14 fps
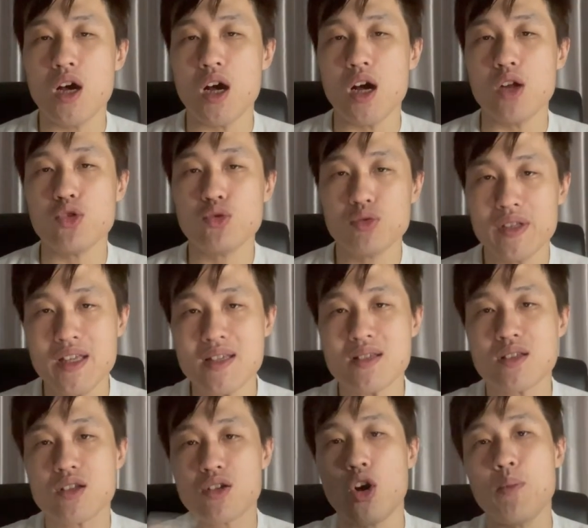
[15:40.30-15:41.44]
do this
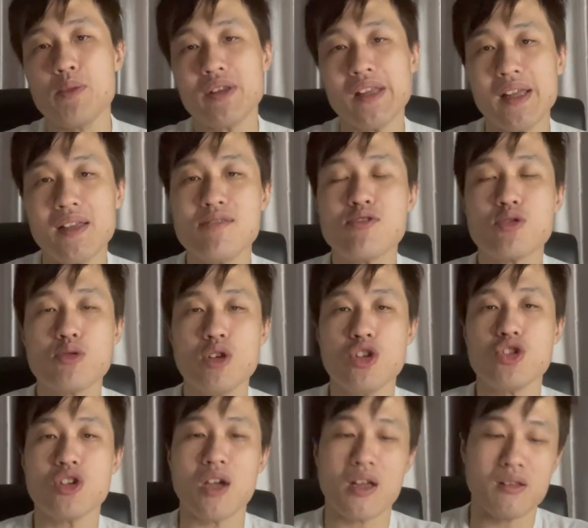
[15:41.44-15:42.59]
commutative
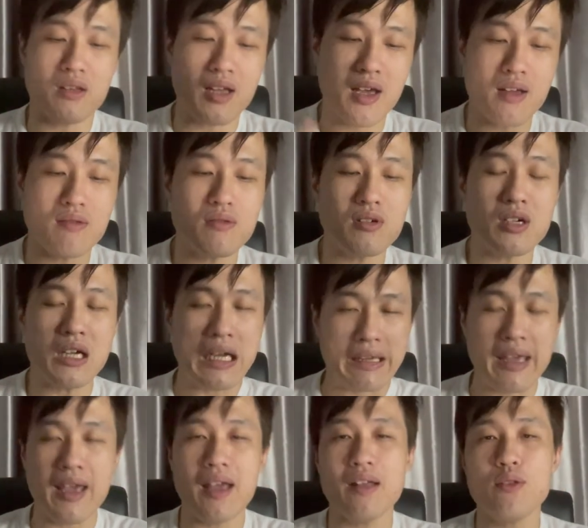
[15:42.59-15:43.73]
switch and then
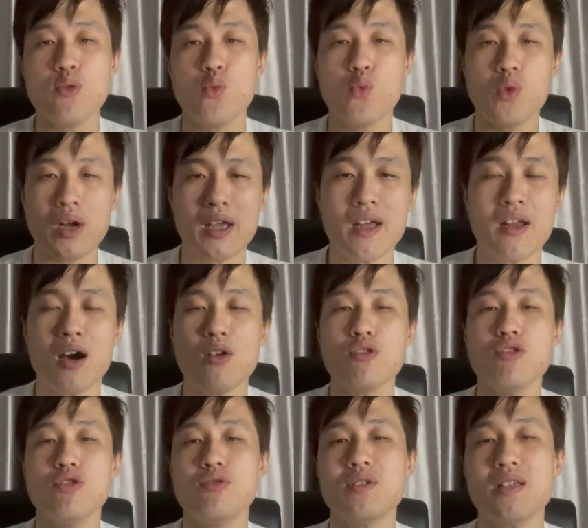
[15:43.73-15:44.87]
again work it out
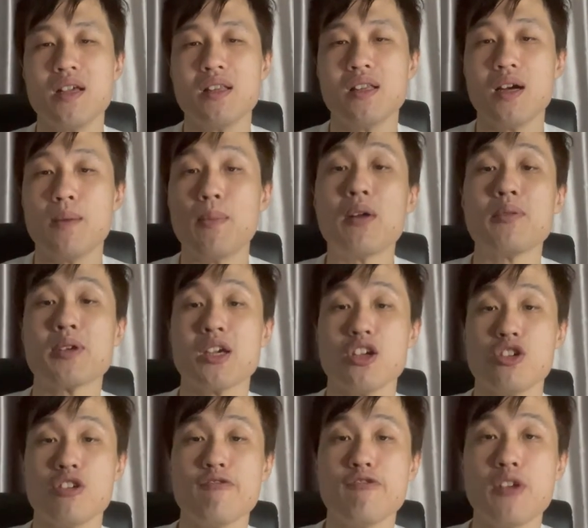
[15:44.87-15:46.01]
using the
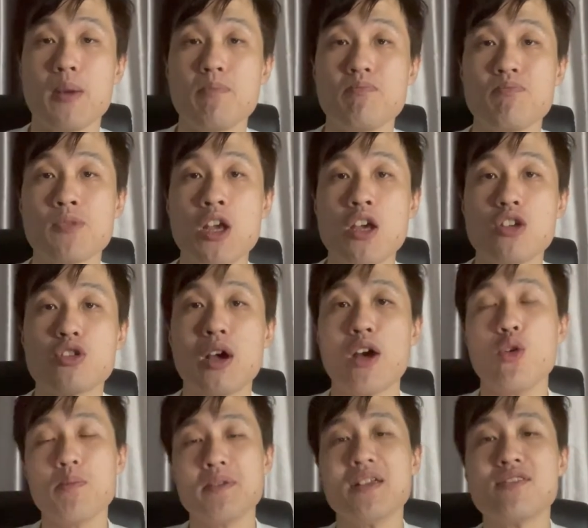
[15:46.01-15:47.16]
multiplication frame. So I
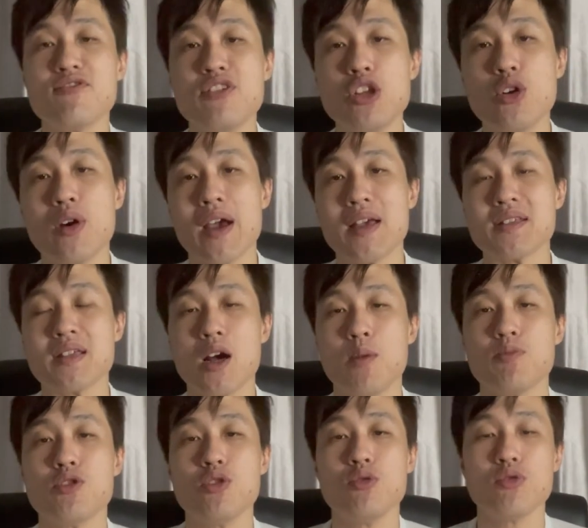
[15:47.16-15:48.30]
hope this video has
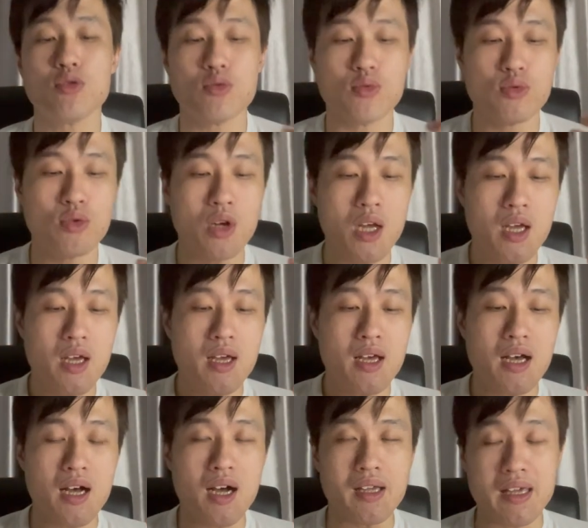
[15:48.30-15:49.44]
helped you to
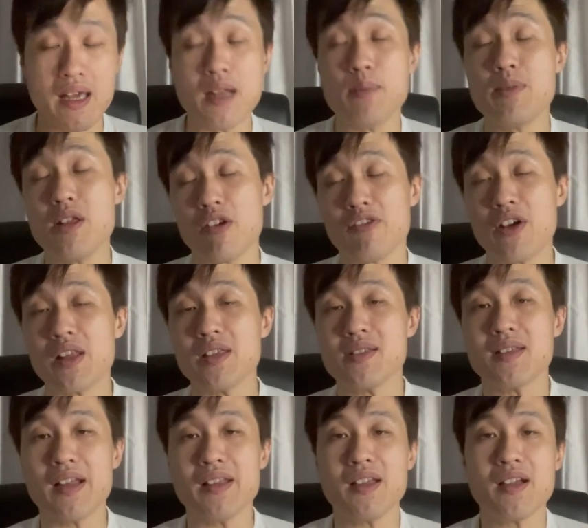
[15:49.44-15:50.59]
gain a bit of
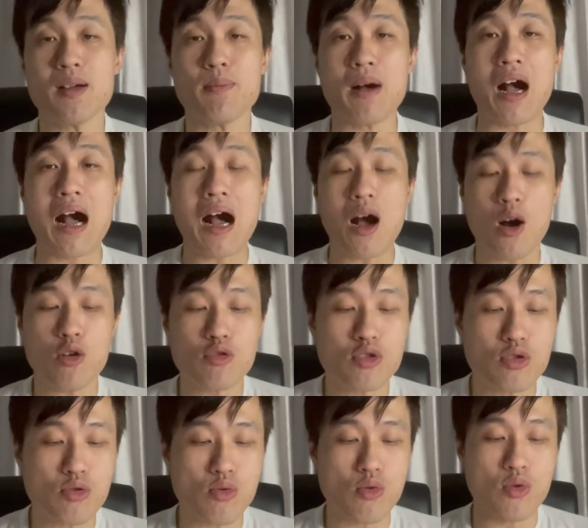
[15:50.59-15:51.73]
understanding about how
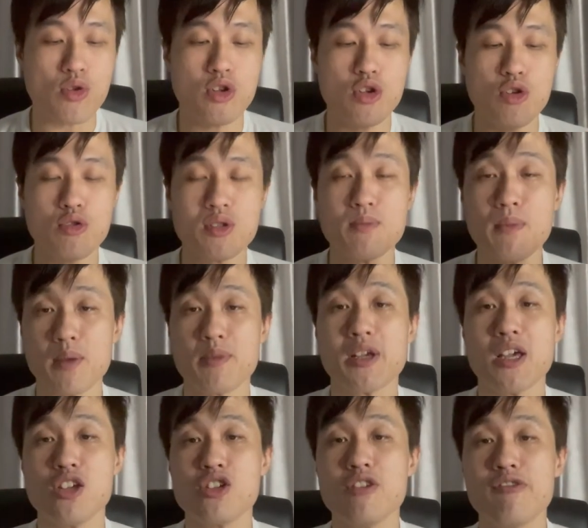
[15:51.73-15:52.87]
to use
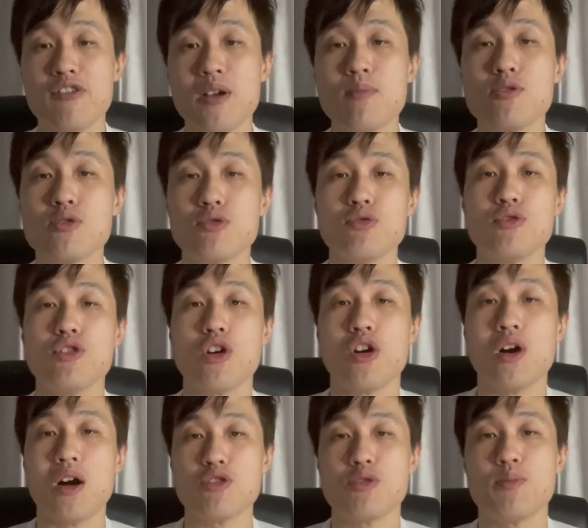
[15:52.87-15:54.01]
multiplication frame to do your
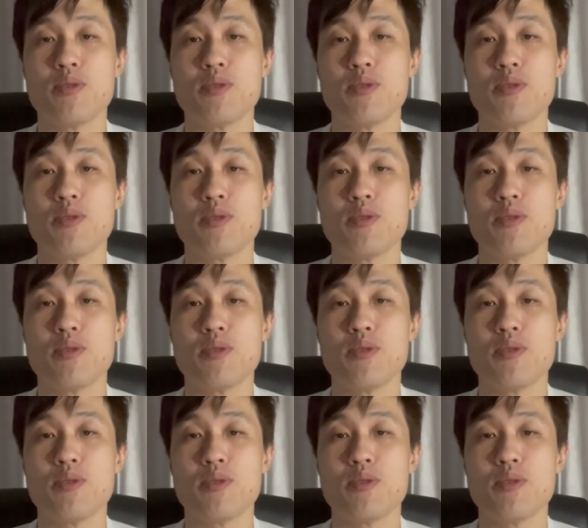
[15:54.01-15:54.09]
algebraic